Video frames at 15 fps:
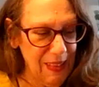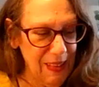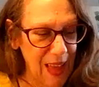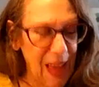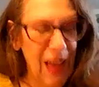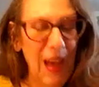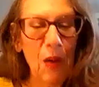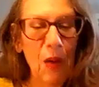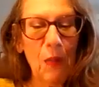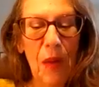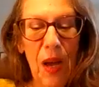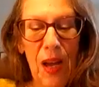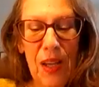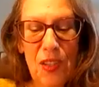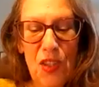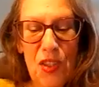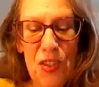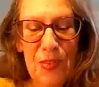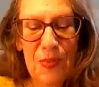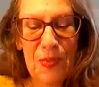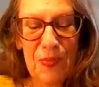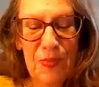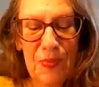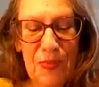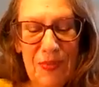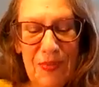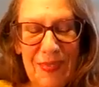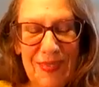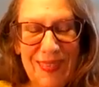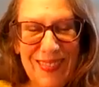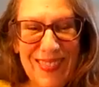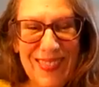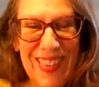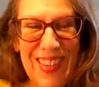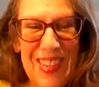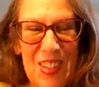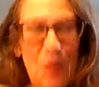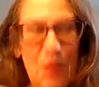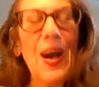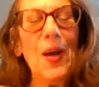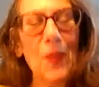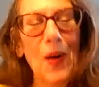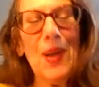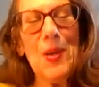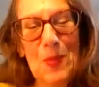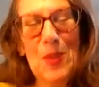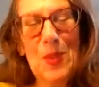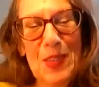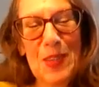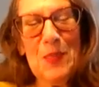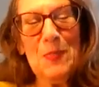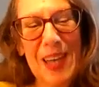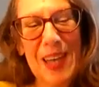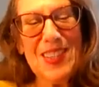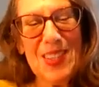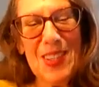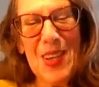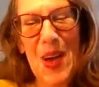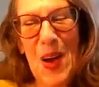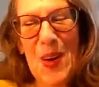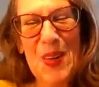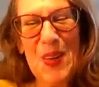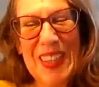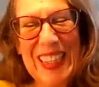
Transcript: how much do I want to move to Mexico?